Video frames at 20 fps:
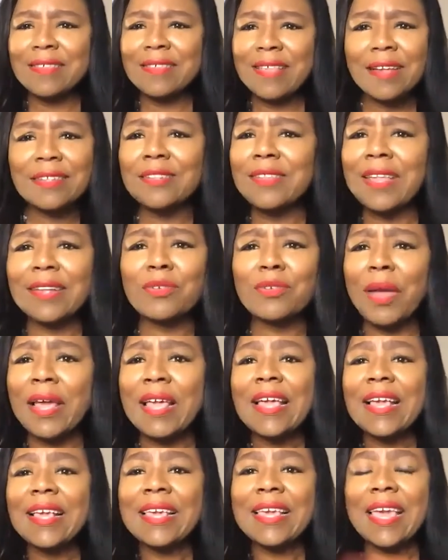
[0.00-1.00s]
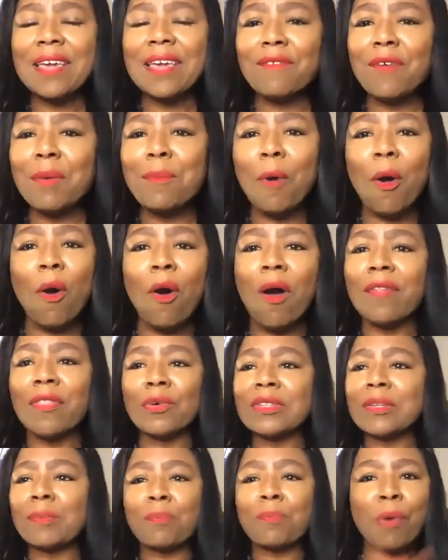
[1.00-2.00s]
That's, that's right. Give up all
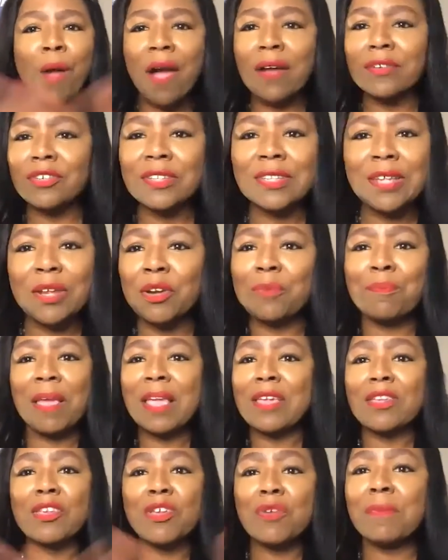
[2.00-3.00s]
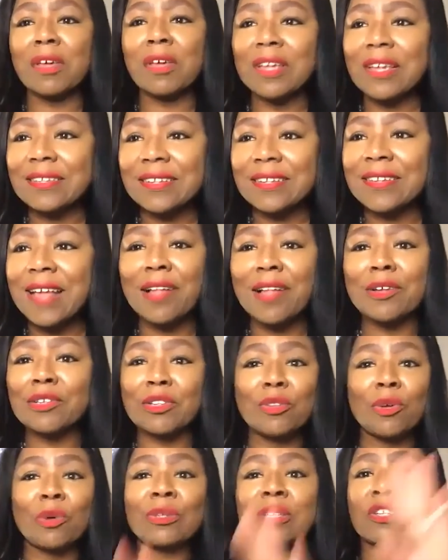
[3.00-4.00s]
those projects that are making you millions of
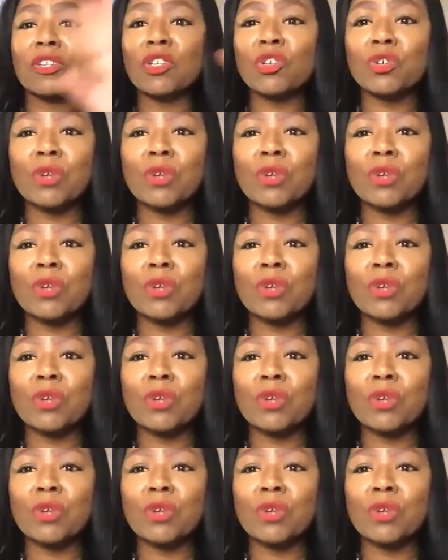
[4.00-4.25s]
dollars and those